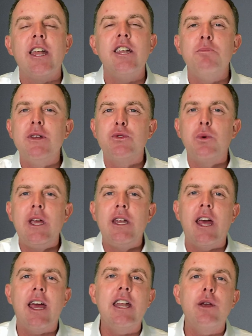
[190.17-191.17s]
and in
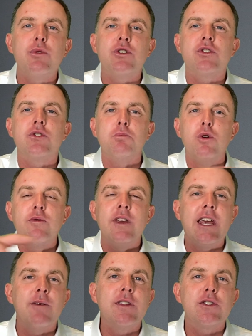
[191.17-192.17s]
between, Eddie was
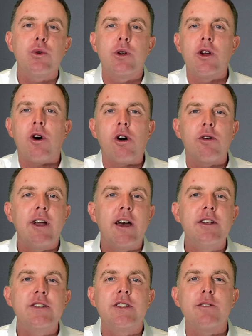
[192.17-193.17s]
moving inventory all
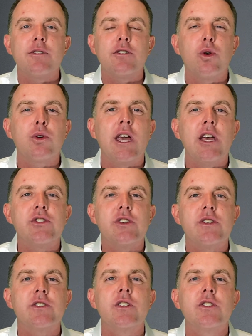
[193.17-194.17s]
around his different
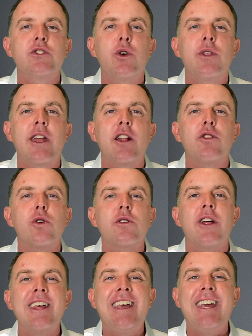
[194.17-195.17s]
locations so that it looked
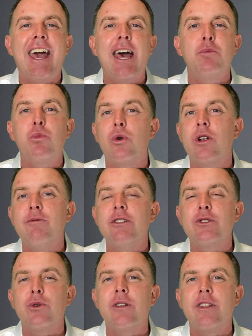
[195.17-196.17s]
like he had more
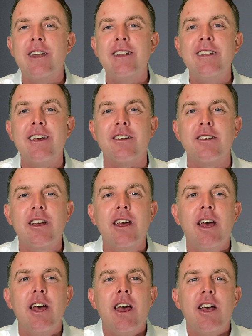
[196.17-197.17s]
inventory than he did.
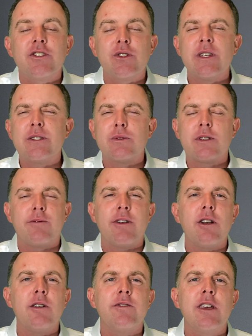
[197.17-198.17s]
So this was a
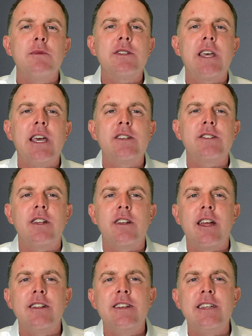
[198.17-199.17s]
very famous case in
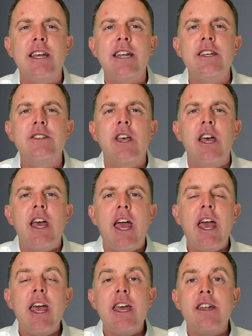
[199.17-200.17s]
the 1980s,
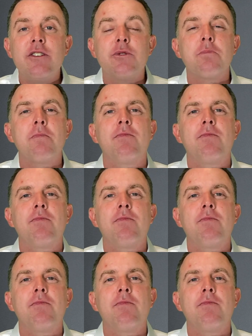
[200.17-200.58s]
and